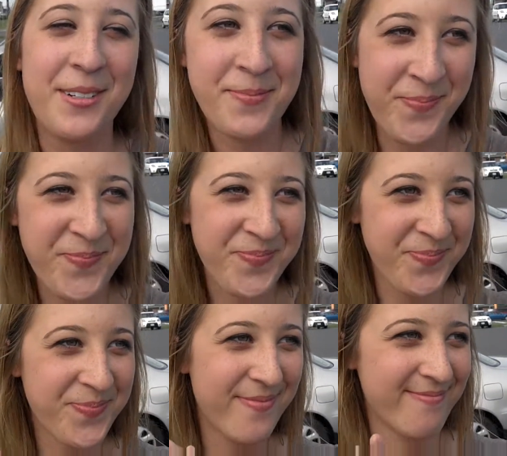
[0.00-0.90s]
Okay.
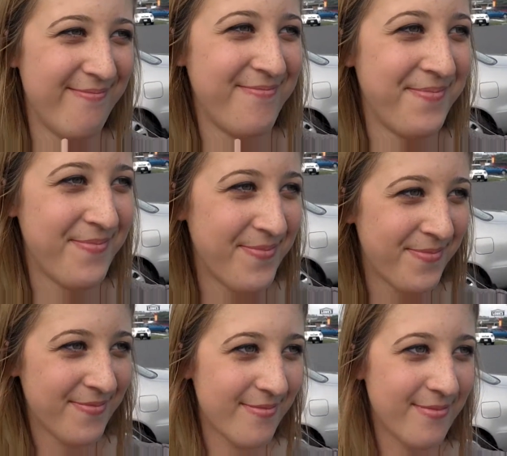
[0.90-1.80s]
Okay. And where's
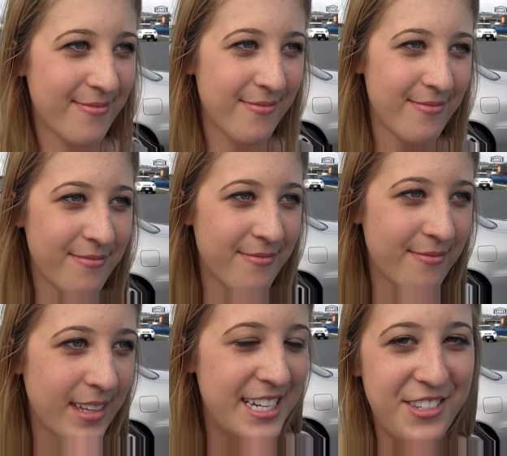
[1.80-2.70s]
the fear now?
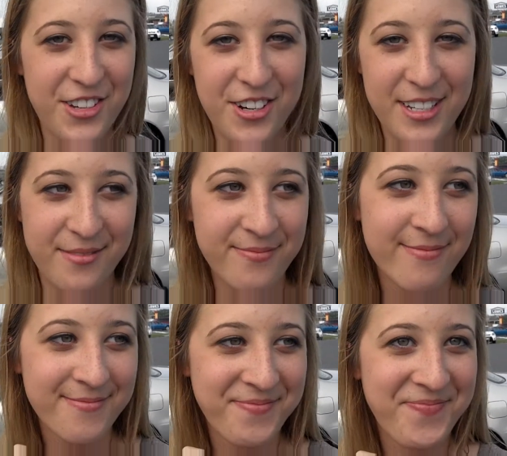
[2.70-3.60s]
It's gone.
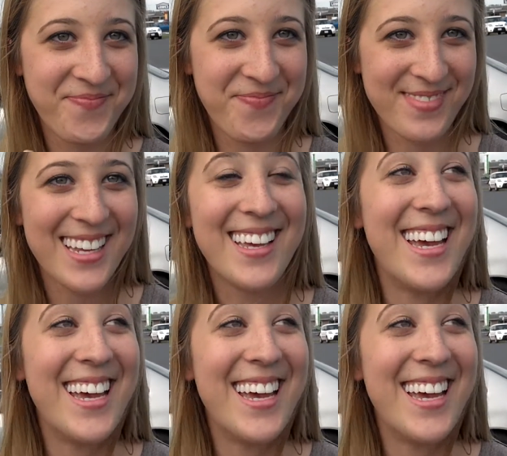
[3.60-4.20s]
Isn't that awesome?